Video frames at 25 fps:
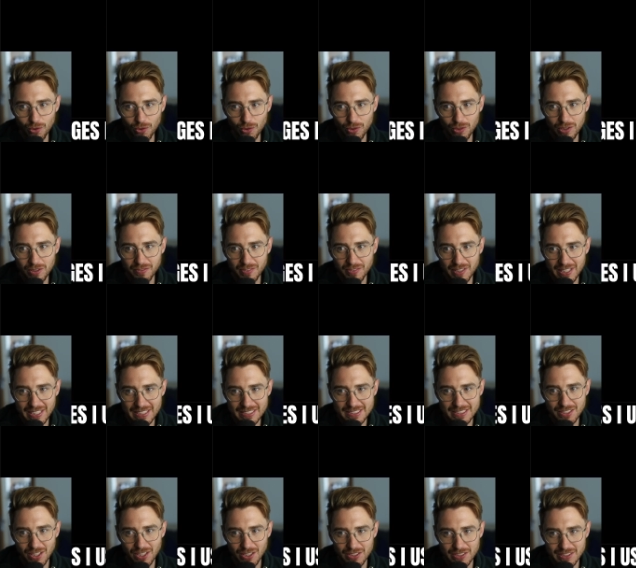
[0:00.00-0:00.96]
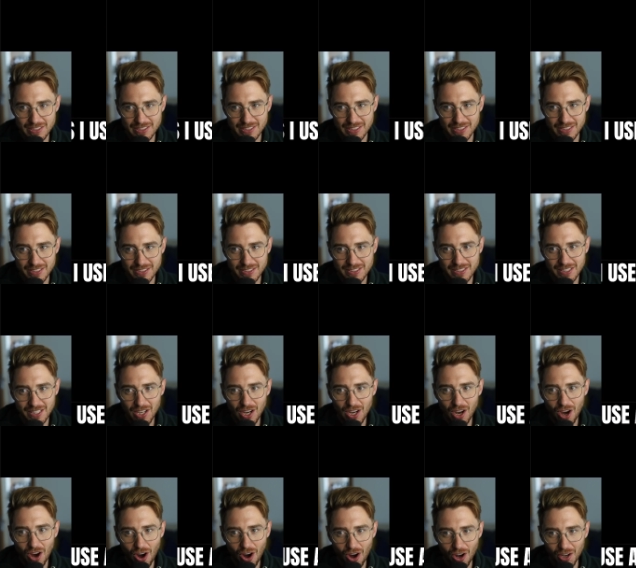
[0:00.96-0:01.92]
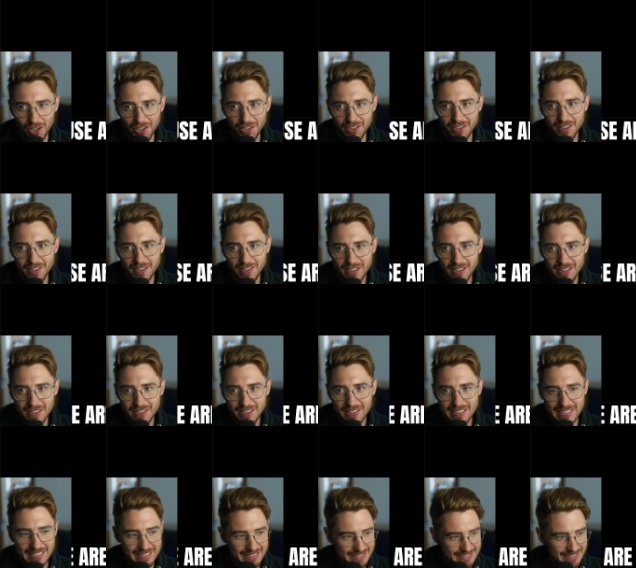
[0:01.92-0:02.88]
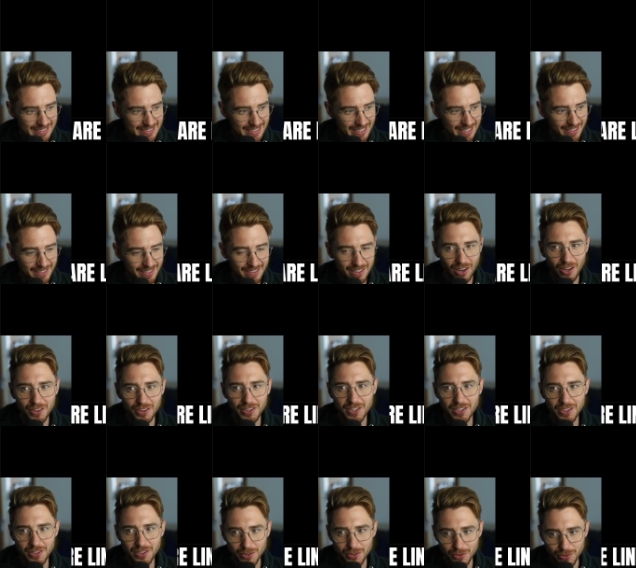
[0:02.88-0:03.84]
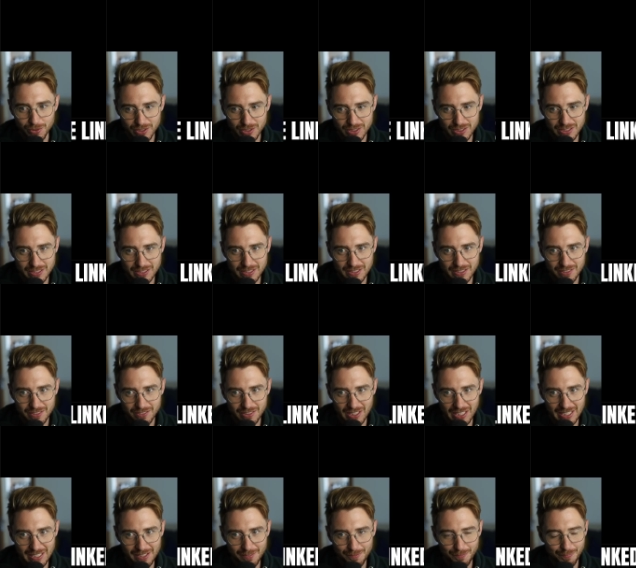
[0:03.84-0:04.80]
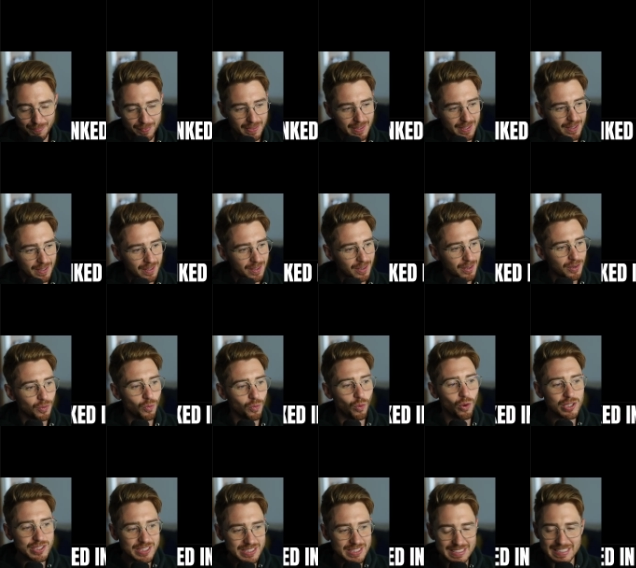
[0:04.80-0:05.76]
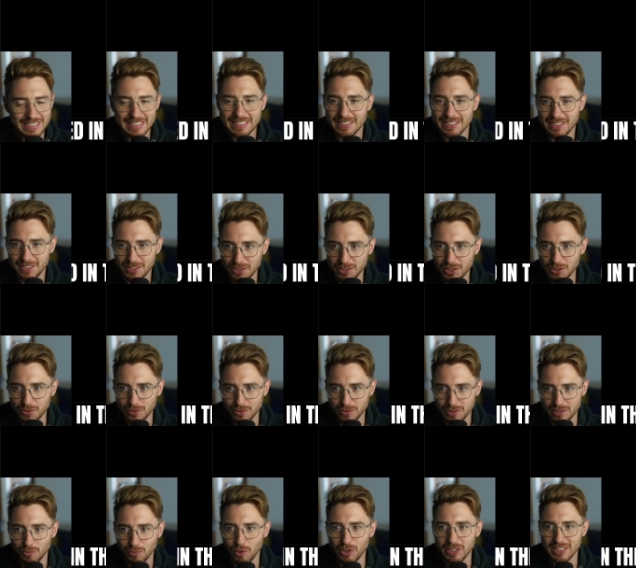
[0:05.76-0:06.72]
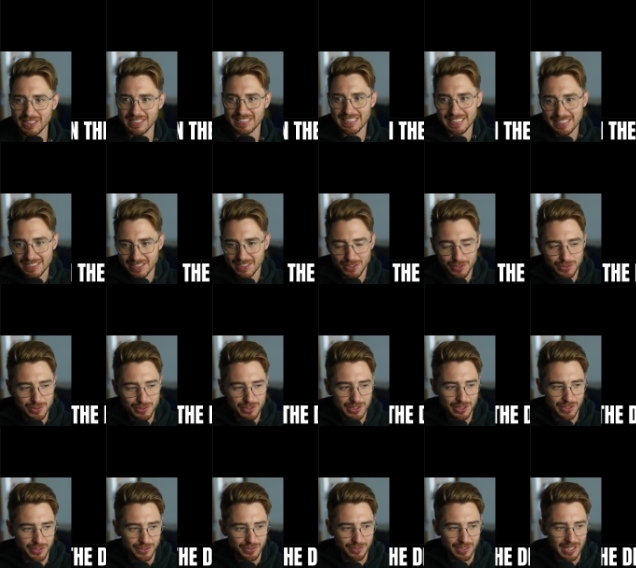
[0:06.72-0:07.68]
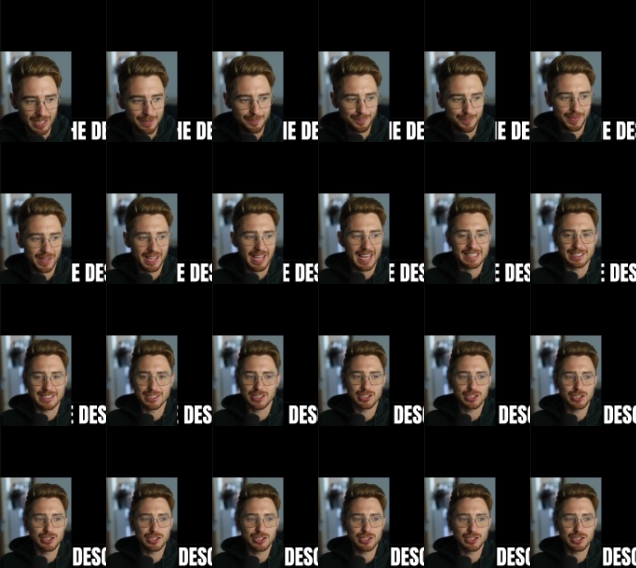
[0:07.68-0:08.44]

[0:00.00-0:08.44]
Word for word: all of this nonsense on the internet, on the news, right? What does this news what does this news do, right? It